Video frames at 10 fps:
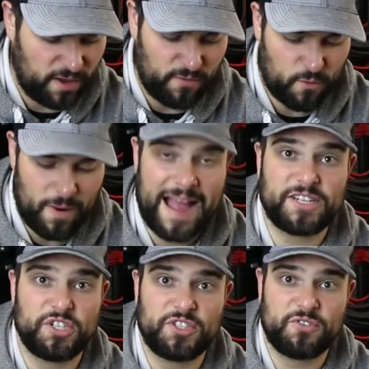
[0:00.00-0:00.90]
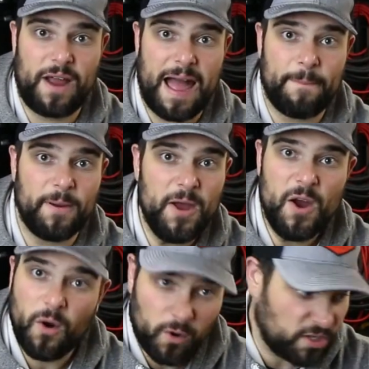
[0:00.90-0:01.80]
of ratchet strap
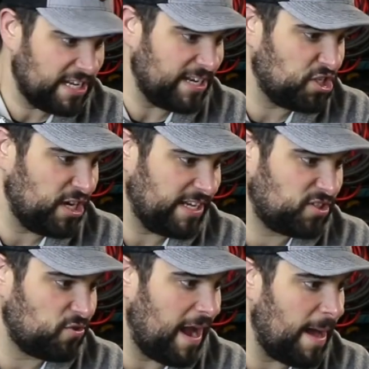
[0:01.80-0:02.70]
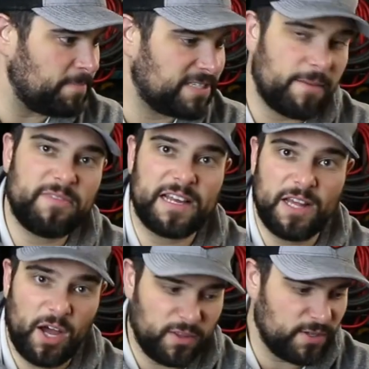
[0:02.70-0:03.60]
or tensioning strap, something
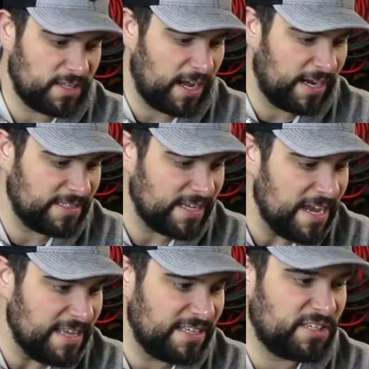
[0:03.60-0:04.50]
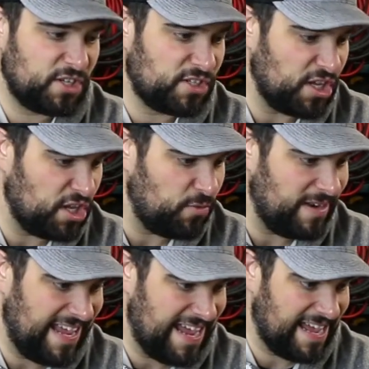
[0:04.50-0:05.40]
along those lines. This is just a
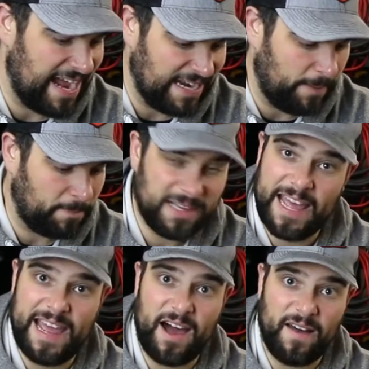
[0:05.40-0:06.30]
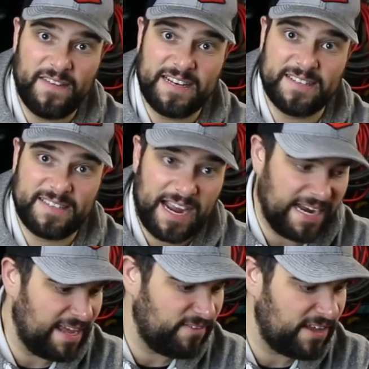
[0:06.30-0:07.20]
unique kind of play on the
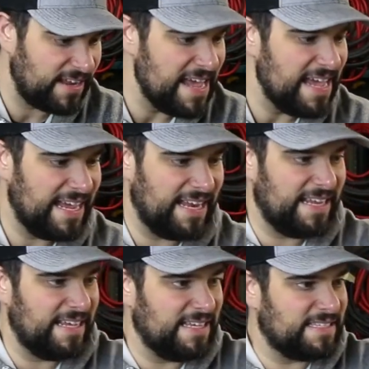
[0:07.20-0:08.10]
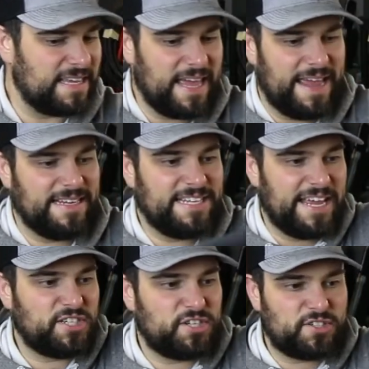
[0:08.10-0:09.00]
design of it. It is a
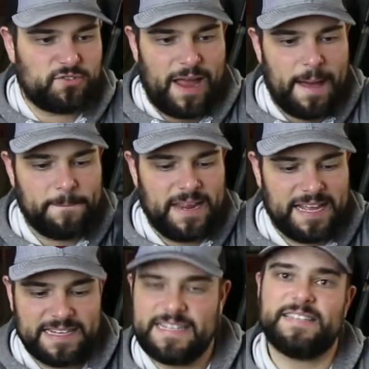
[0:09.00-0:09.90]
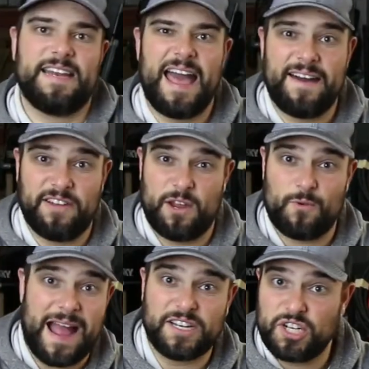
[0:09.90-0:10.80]
tension strap, meaning it doesn't have any
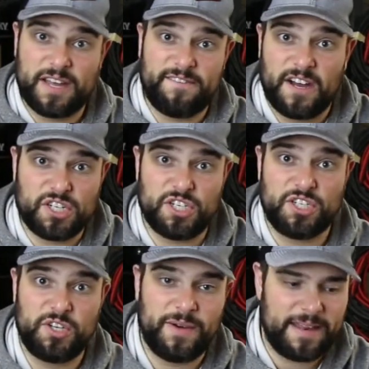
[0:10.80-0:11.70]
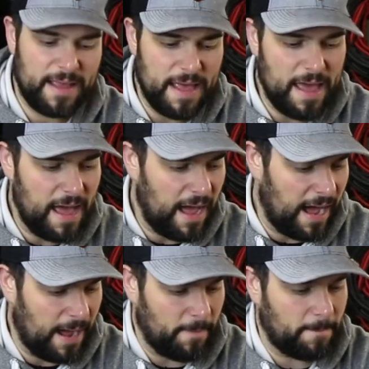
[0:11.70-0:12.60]
ratcheting function to it.
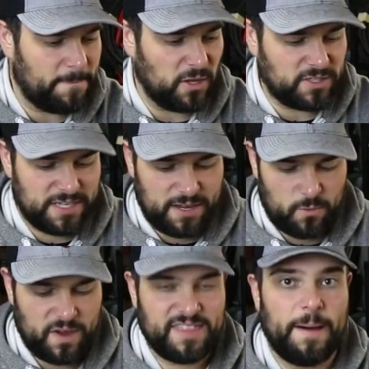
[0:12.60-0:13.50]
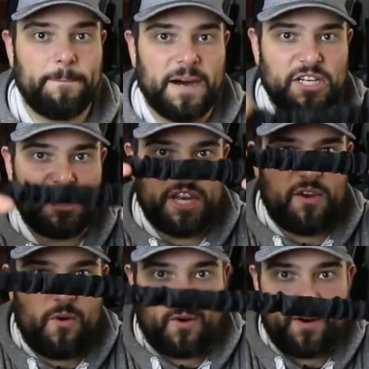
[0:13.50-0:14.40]
Built in with a bungee
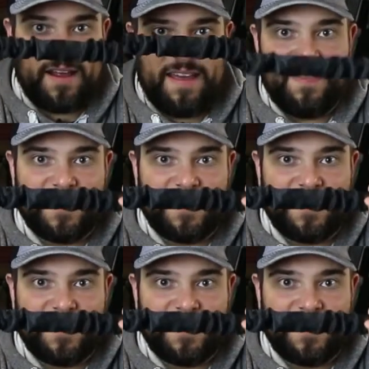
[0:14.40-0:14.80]
cord in the